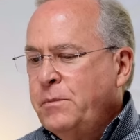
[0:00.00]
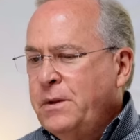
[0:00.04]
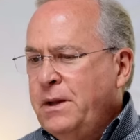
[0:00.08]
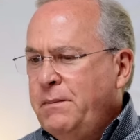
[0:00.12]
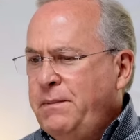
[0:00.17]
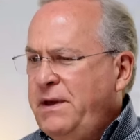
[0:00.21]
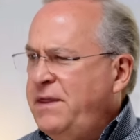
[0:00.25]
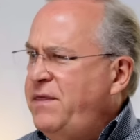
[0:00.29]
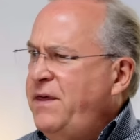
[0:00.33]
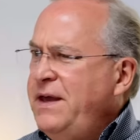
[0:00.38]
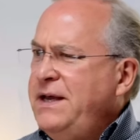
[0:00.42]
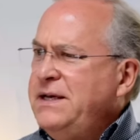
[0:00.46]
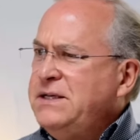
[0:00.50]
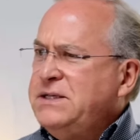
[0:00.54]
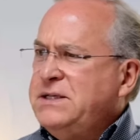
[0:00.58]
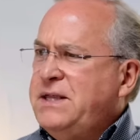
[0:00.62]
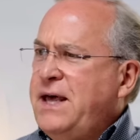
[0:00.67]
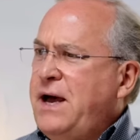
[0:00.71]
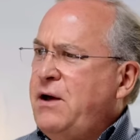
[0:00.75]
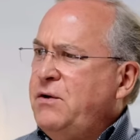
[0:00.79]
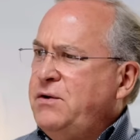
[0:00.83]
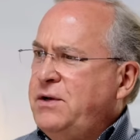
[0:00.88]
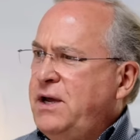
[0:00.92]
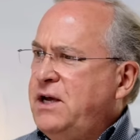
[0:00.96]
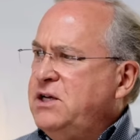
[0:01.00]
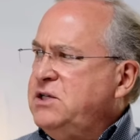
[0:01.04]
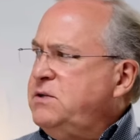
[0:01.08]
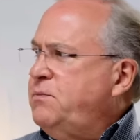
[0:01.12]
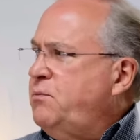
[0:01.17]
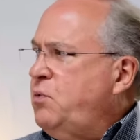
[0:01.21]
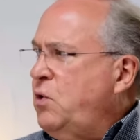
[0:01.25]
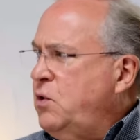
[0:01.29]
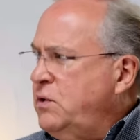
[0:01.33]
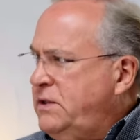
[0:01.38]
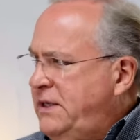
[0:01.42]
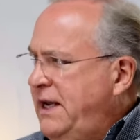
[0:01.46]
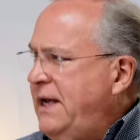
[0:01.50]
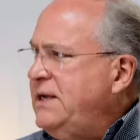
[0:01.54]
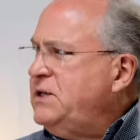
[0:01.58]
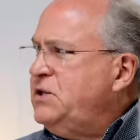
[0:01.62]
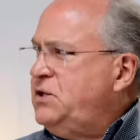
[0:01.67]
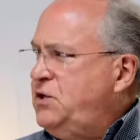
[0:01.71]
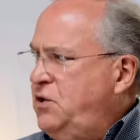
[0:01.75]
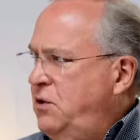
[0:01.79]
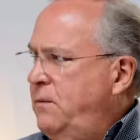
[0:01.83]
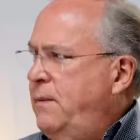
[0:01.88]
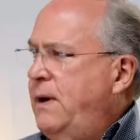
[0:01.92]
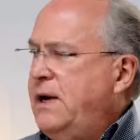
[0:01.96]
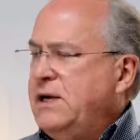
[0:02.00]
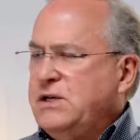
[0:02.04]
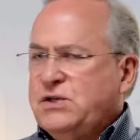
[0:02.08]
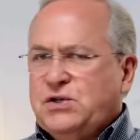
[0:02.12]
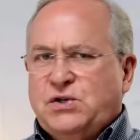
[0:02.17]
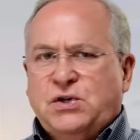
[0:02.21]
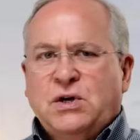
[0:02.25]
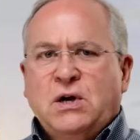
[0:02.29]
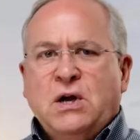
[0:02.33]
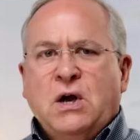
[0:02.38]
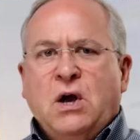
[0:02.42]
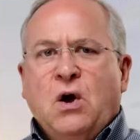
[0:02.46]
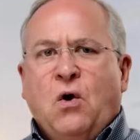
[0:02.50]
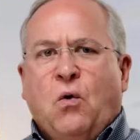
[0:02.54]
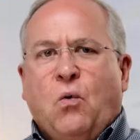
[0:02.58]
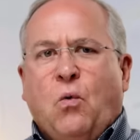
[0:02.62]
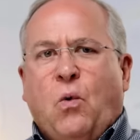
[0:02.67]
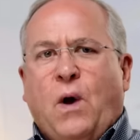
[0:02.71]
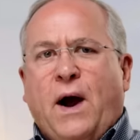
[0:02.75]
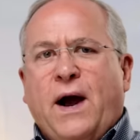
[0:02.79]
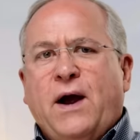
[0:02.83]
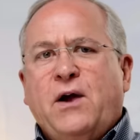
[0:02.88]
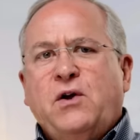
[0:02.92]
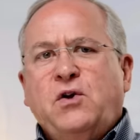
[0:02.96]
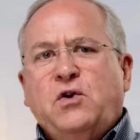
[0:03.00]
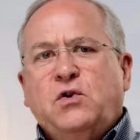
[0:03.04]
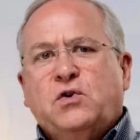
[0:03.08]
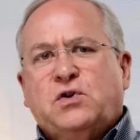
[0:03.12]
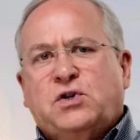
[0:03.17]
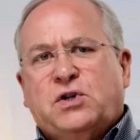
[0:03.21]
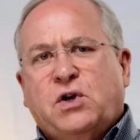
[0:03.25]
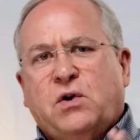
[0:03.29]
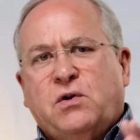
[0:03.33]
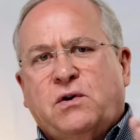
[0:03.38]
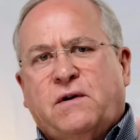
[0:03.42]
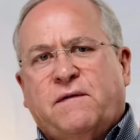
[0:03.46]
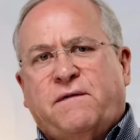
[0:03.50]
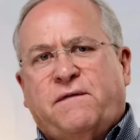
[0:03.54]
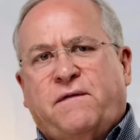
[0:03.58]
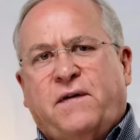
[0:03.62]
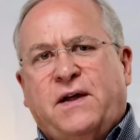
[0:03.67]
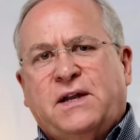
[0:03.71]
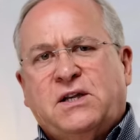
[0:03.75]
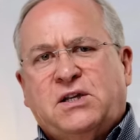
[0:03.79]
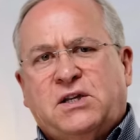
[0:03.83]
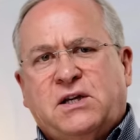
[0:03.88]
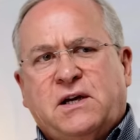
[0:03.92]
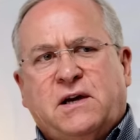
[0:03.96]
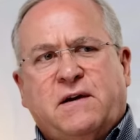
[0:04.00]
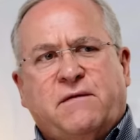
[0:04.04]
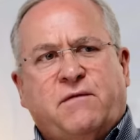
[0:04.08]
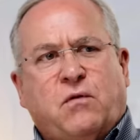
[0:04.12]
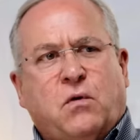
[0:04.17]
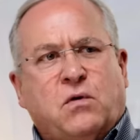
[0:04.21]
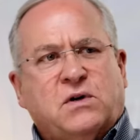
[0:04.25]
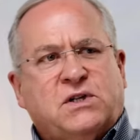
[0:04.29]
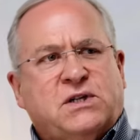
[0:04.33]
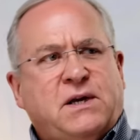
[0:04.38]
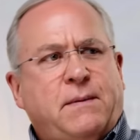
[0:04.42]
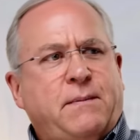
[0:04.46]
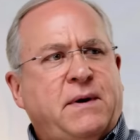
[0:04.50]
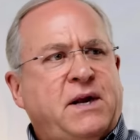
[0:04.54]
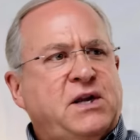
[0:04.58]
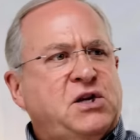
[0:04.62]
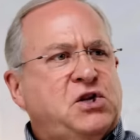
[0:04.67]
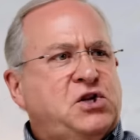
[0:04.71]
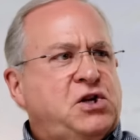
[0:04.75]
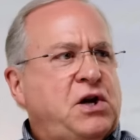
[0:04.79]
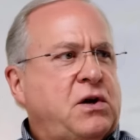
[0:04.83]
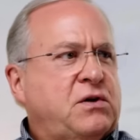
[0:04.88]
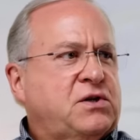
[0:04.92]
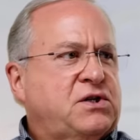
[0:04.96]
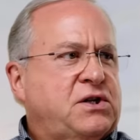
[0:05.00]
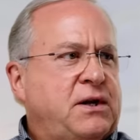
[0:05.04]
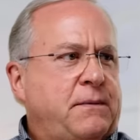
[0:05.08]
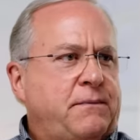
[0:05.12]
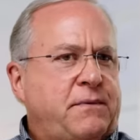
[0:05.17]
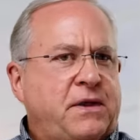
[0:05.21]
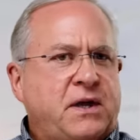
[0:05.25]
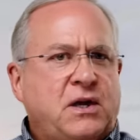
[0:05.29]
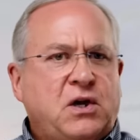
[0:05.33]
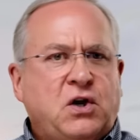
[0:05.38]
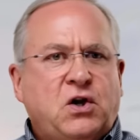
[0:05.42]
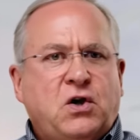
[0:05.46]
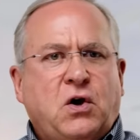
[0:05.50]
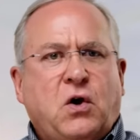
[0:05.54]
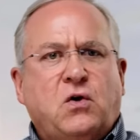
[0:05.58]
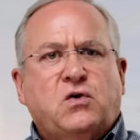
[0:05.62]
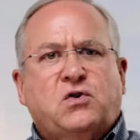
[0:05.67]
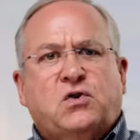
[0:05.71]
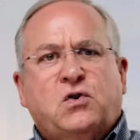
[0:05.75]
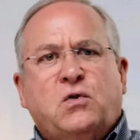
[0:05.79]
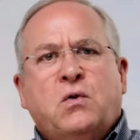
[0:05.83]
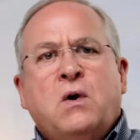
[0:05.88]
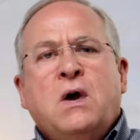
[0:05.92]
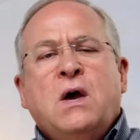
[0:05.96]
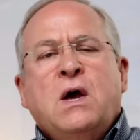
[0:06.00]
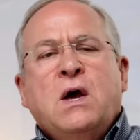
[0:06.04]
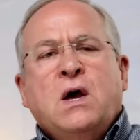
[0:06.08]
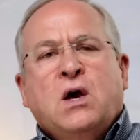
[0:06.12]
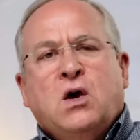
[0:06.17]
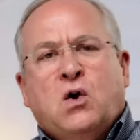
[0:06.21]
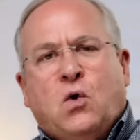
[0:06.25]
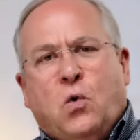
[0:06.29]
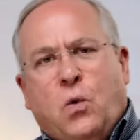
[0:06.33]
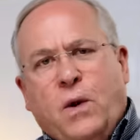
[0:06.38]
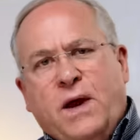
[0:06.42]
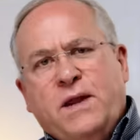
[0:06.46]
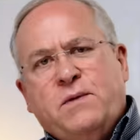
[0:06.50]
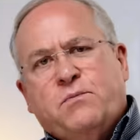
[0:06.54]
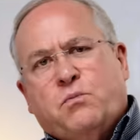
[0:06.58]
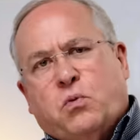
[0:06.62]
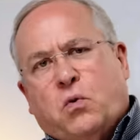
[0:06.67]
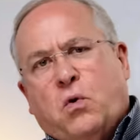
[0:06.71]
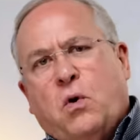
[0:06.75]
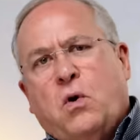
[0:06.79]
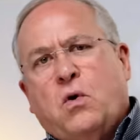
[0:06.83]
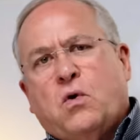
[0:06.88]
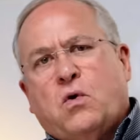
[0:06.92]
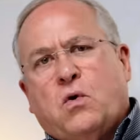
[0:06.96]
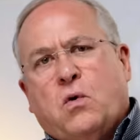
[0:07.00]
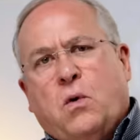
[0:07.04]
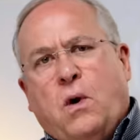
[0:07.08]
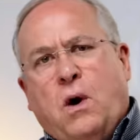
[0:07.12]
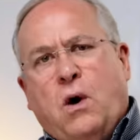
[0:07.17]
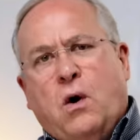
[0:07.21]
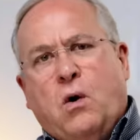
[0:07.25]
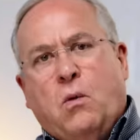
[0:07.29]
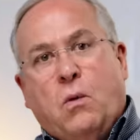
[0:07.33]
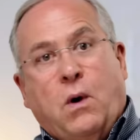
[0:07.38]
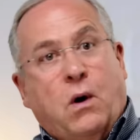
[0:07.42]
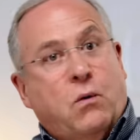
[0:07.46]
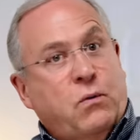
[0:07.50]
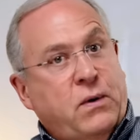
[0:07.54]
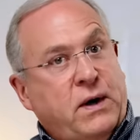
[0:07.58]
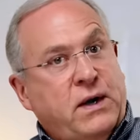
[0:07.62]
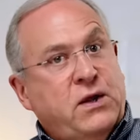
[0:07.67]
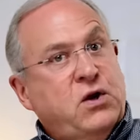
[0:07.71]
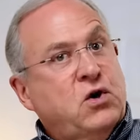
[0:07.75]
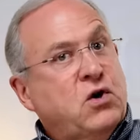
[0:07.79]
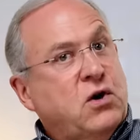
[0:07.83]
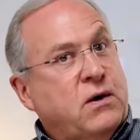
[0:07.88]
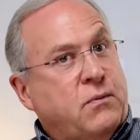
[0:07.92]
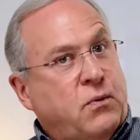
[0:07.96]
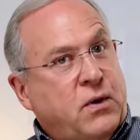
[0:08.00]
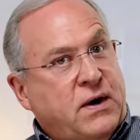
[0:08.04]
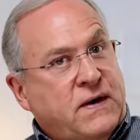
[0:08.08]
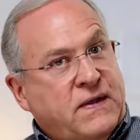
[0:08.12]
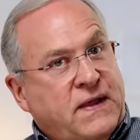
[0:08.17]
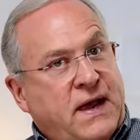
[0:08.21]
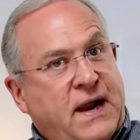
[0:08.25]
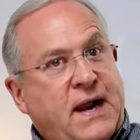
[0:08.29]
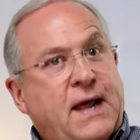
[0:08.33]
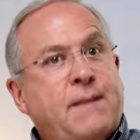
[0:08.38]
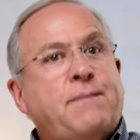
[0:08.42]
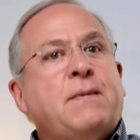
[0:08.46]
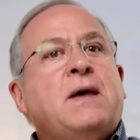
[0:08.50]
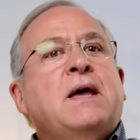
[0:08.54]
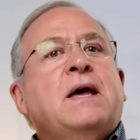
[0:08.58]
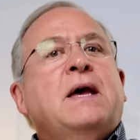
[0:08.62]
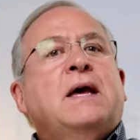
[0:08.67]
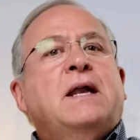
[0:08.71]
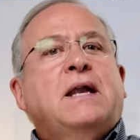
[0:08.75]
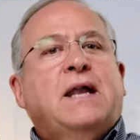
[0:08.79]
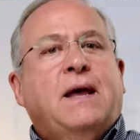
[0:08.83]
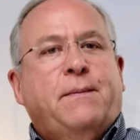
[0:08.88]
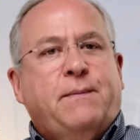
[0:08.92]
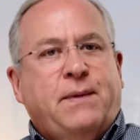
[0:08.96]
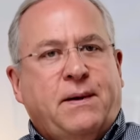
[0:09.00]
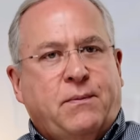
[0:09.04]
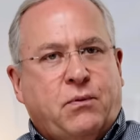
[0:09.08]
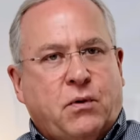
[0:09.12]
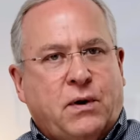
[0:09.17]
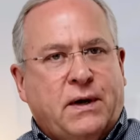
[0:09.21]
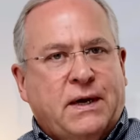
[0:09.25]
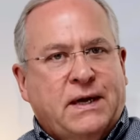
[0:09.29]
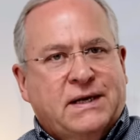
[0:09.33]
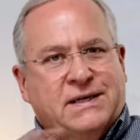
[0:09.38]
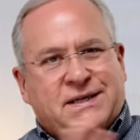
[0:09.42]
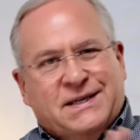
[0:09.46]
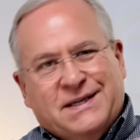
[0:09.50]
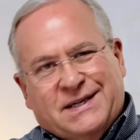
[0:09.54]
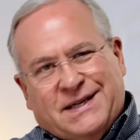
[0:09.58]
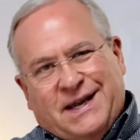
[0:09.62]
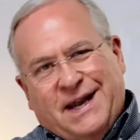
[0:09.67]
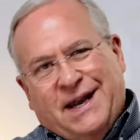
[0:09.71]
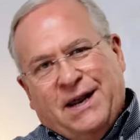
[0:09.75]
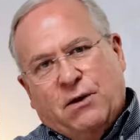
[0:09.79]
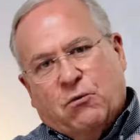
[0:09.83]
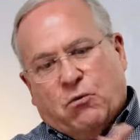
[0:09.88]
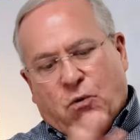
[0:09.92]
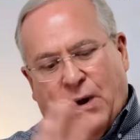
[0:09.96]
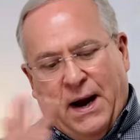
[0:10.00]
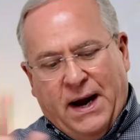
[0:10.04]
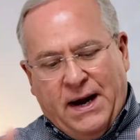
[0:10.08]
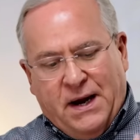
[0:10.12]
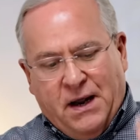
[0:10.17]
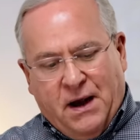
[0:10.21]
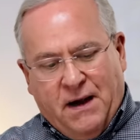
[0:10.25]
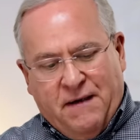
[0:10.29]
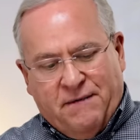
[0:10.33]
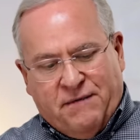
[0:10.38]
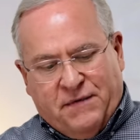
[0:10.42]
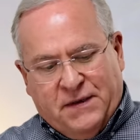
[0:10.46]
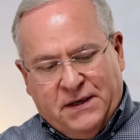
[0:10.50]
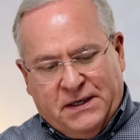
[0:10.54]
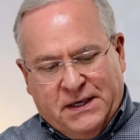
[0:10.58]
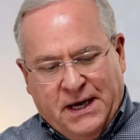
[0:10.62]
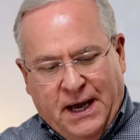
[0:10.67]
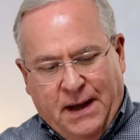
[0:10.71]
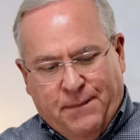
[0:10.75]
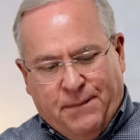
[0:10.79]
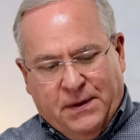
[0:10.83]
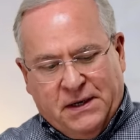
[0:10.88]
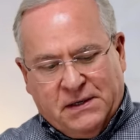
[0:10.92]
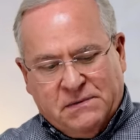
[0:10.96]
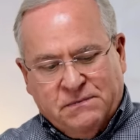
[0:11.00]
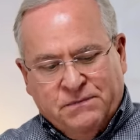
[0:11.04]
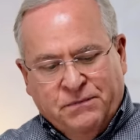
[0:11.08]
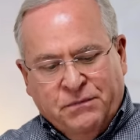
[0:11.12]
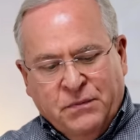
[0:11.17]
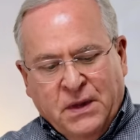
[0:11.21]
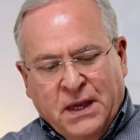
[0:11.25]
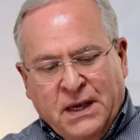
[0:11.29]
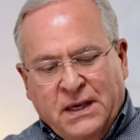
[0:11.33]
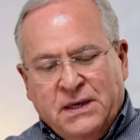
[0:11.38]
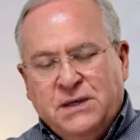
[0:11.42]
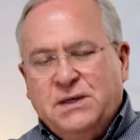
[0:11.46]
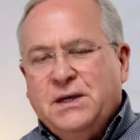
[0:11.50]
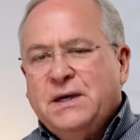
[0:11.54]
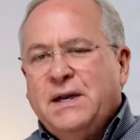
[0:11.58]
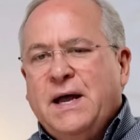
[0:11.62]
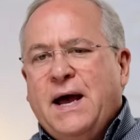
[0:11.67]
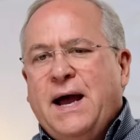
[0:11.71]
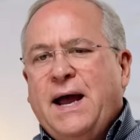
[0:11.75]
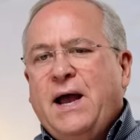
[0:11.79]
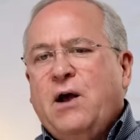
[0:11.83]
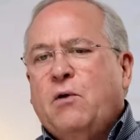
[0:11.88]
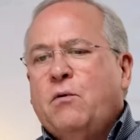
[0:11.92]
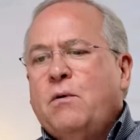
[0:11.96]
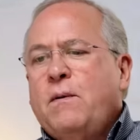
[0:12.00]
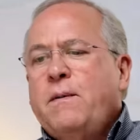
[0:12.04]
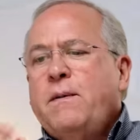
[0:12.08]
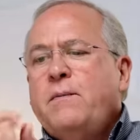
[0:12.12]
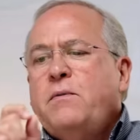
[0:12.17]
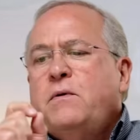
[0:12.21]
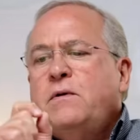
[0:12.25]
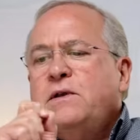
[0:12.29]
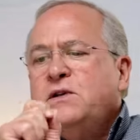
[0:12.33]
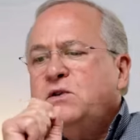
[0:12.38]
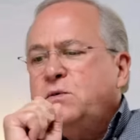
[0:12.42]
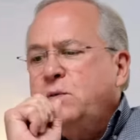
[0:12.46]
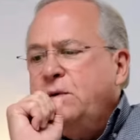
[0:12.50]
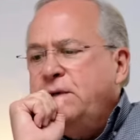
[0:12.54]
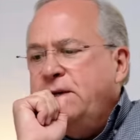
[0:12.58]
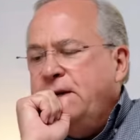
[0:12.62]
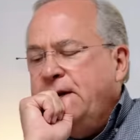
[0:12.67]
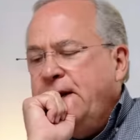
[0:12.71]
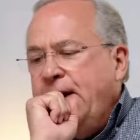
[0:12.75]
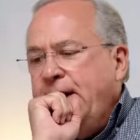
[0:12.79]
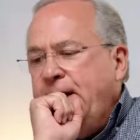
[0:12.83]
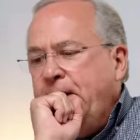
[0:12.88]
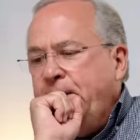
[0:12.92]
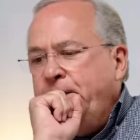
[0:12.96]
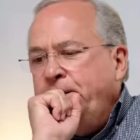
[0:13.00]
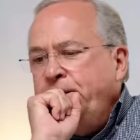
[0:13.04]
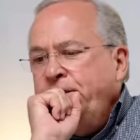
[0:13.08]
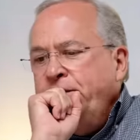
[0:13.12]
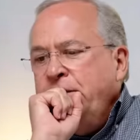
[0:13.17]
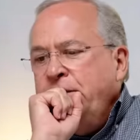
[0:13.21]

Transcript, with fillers: Methinks thou dost protest too much. Why are you so defensive? Or somebody shares something, you go to quid pro quo. Well, really, you're going to bring that up? Let me bring it's just getting right off the topic. Denial. Remember this with denial.